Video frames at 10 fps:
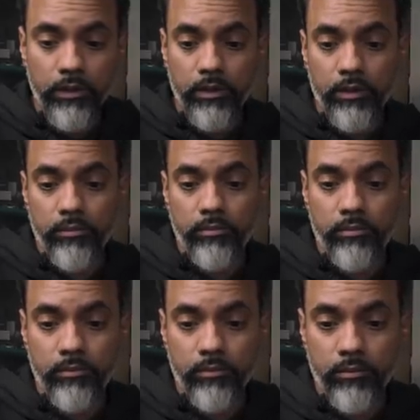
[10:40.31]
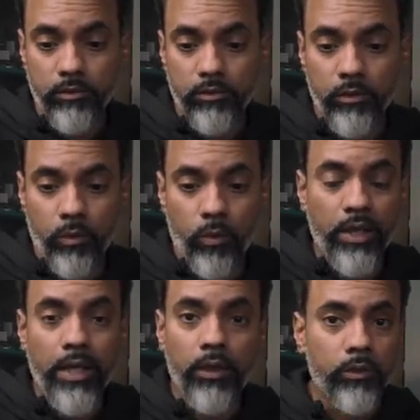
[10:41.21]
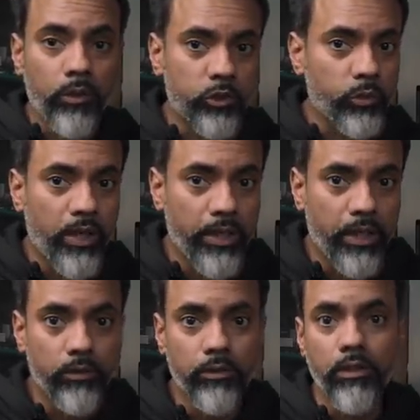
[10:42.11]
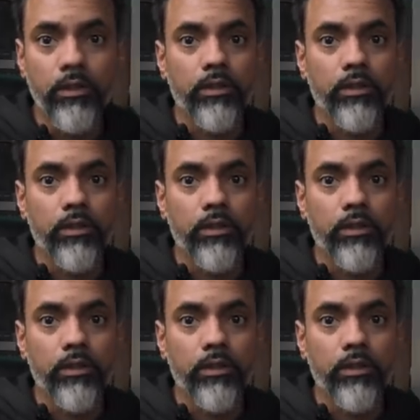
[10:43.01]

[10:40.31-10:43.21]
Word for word: You know, wide angle, ultra wide angle.